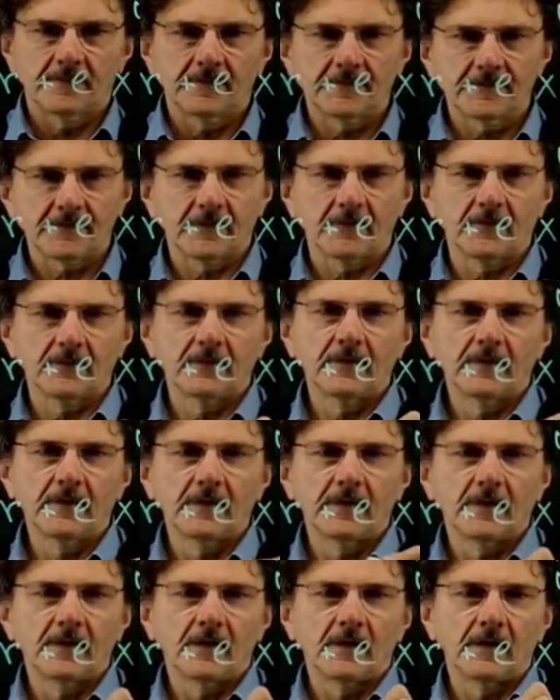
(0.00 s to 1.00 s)
So
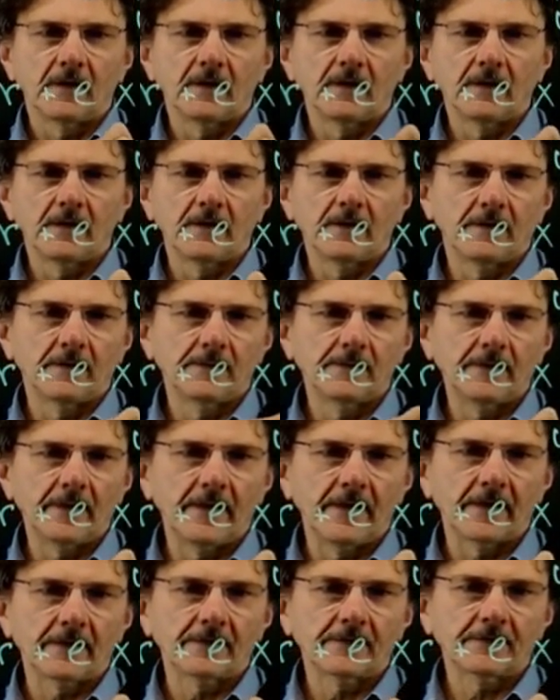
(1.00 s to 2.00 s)
uh,
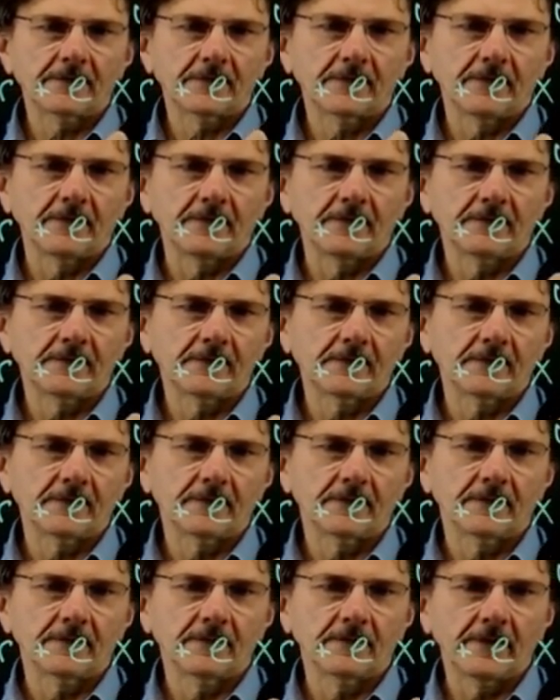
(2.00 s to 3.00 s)
X is,
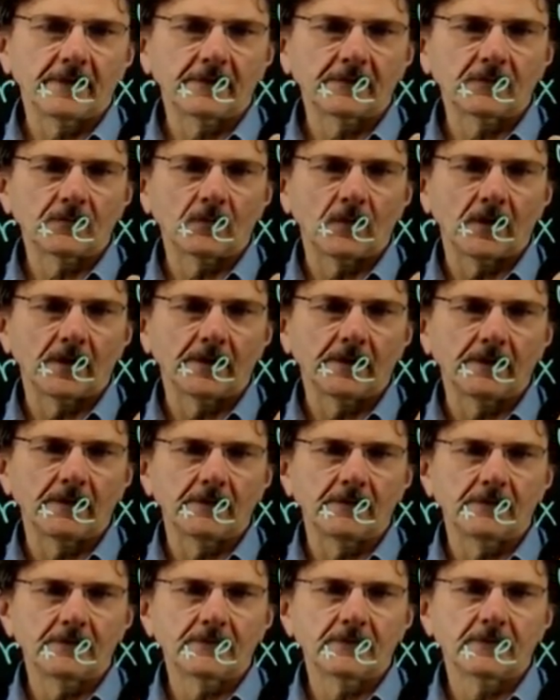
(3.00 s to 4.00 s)
uh,
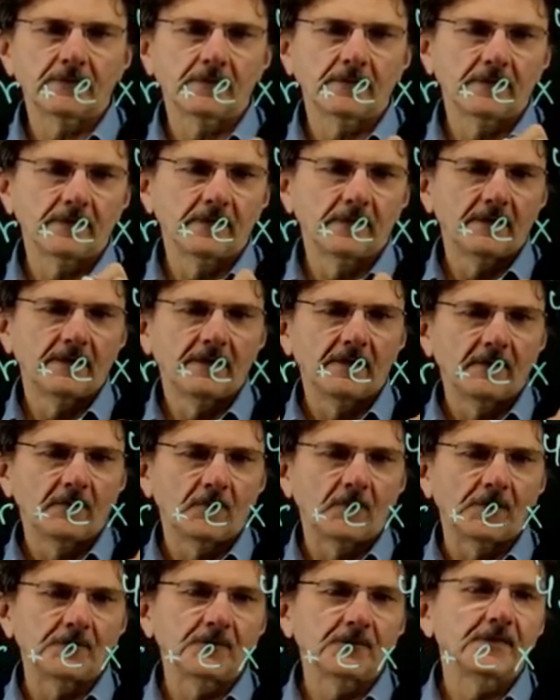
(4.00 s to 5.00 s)
XY is
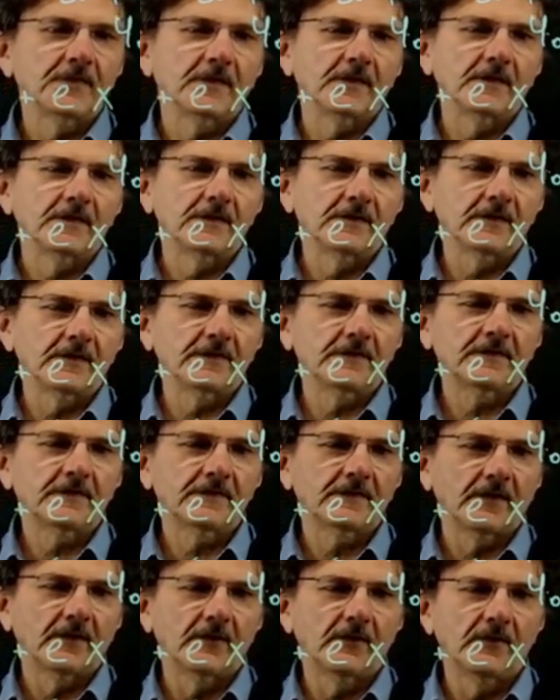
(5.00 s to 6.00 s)
what you think it is.
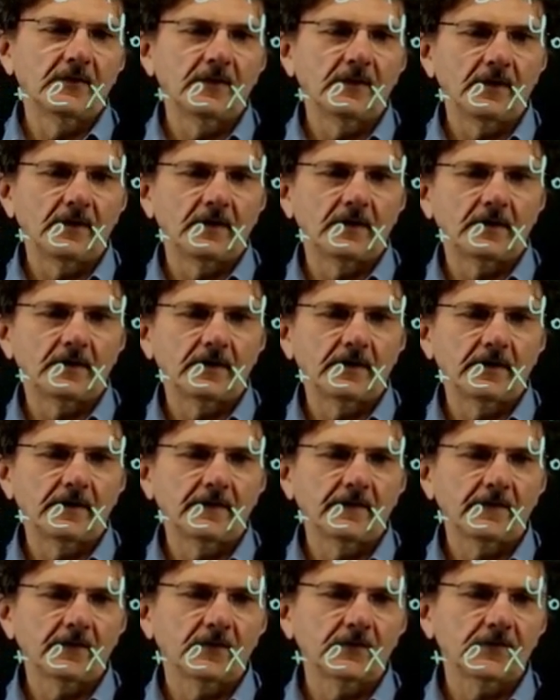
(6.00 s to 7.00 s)
So R
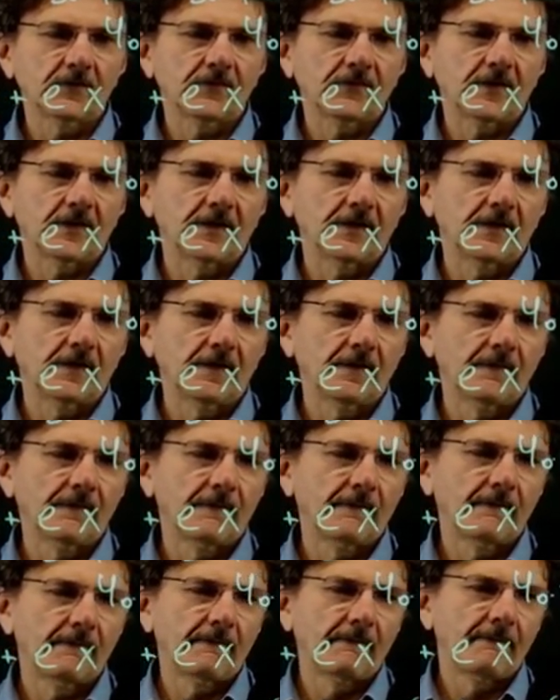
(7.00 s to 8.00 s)
cos phi
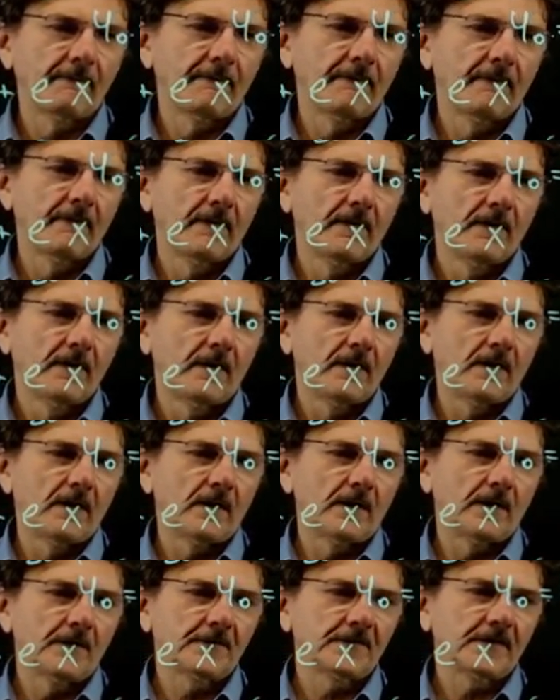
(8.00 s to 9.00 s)

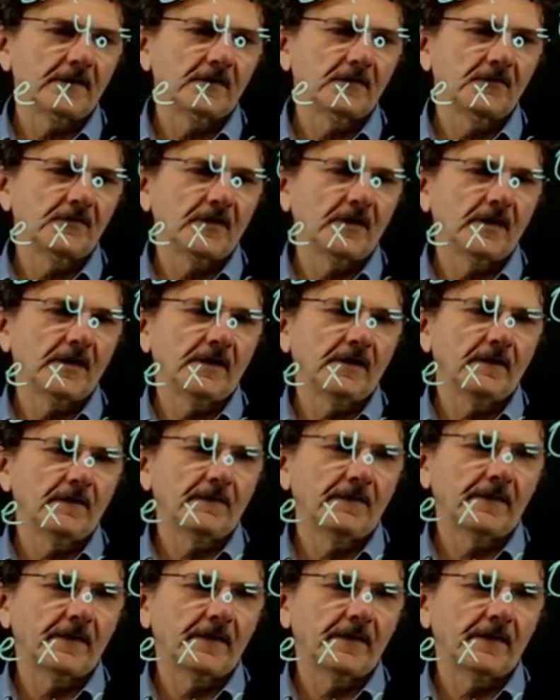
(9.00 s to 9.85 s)
r sine phi.